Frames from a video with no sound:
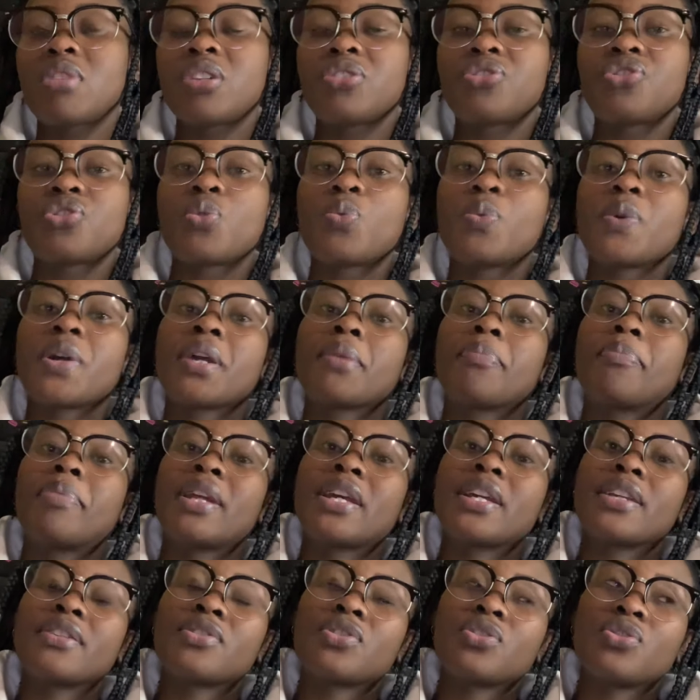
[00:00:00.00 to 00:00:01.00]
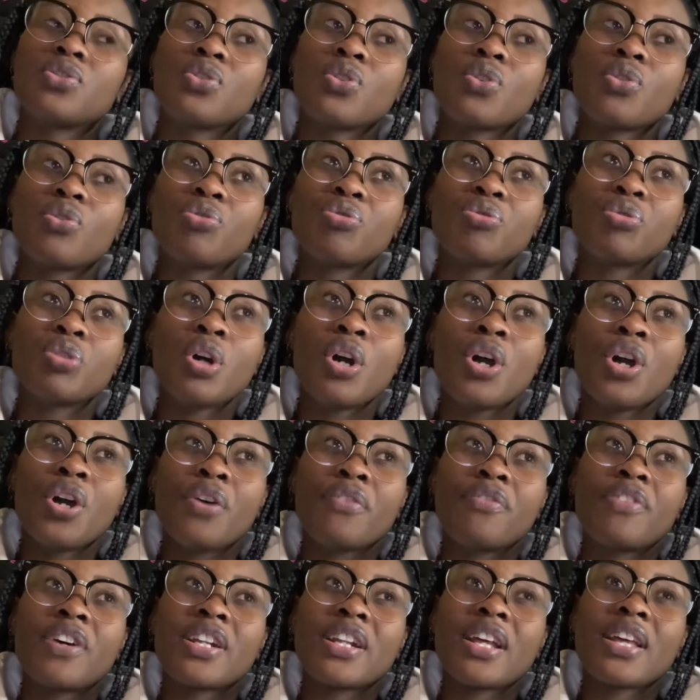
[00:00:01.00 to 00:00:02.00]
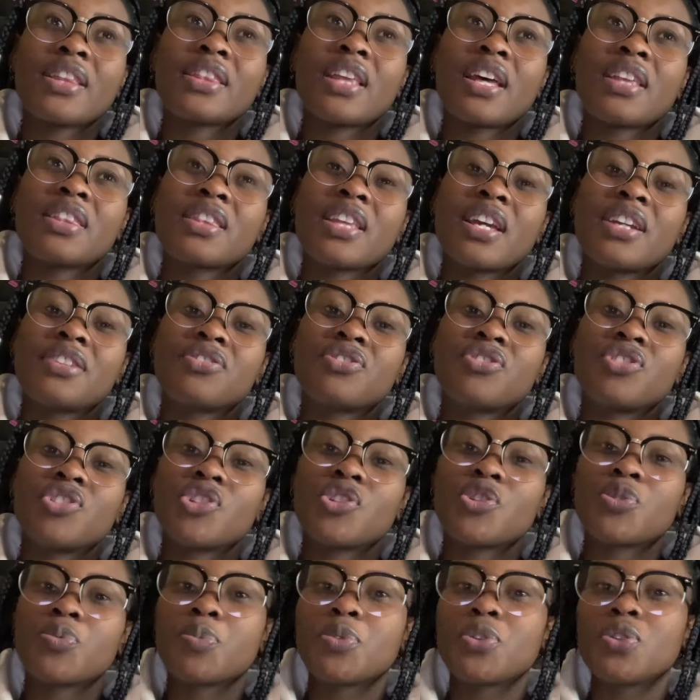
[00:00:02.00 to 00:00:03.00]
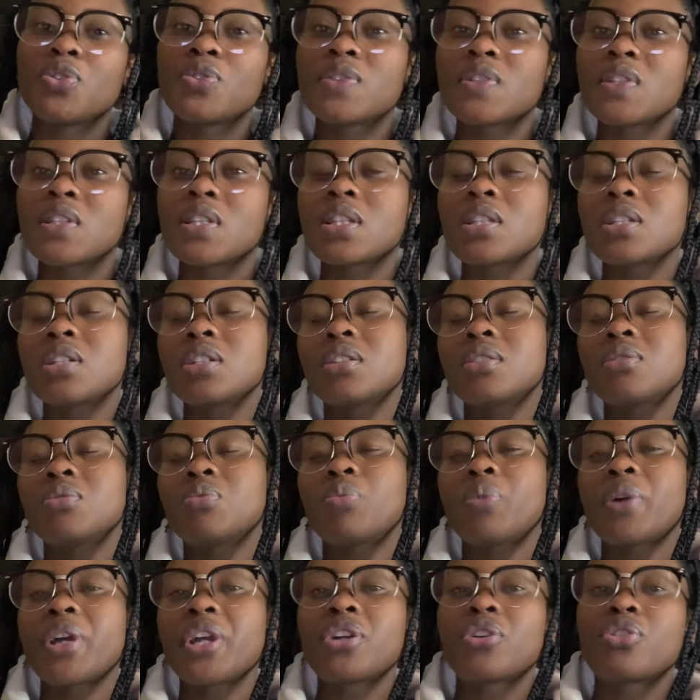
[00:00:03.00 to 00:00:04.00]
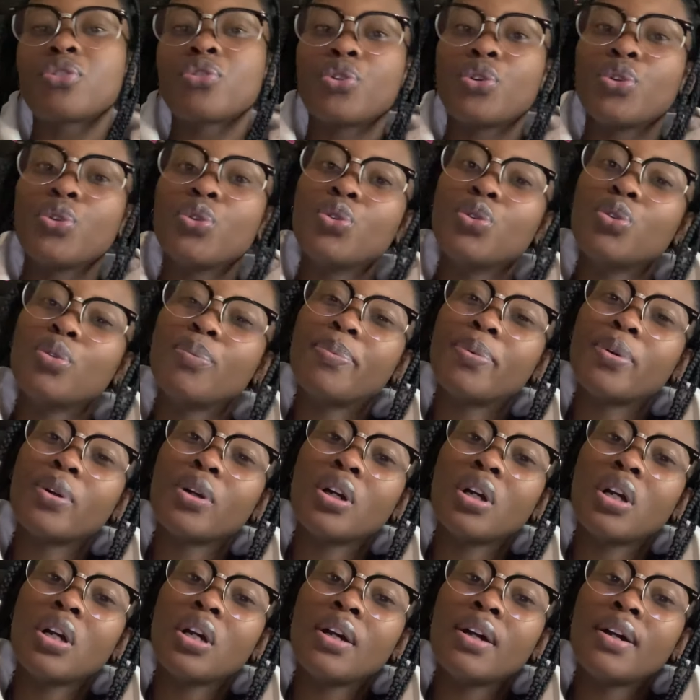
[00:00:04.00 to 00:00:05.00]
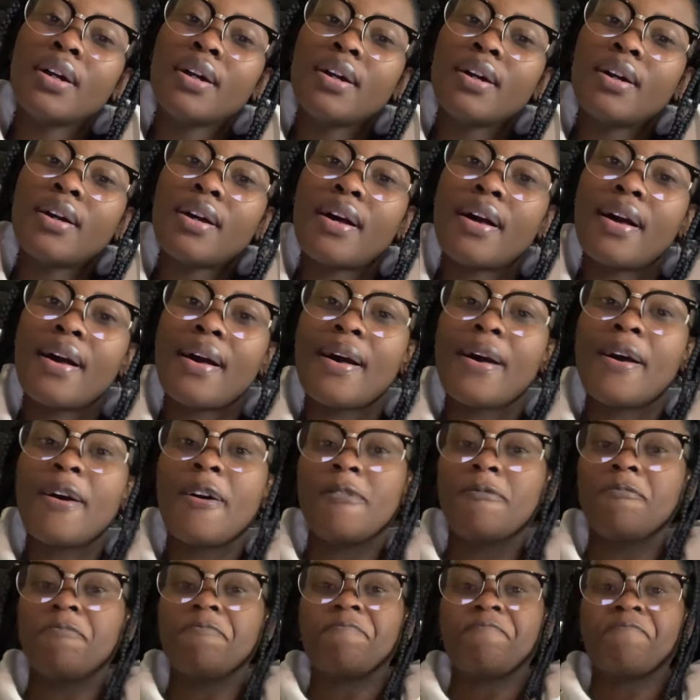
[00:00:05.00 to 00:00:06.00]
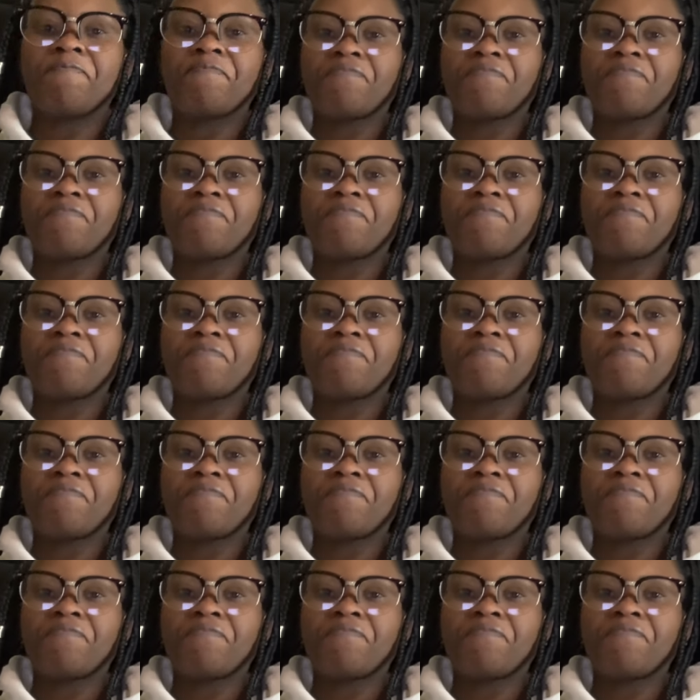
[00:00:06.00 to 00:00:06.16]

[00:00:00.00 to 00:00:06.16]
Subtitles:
your workplace. Find out that there are disputes in the work group, the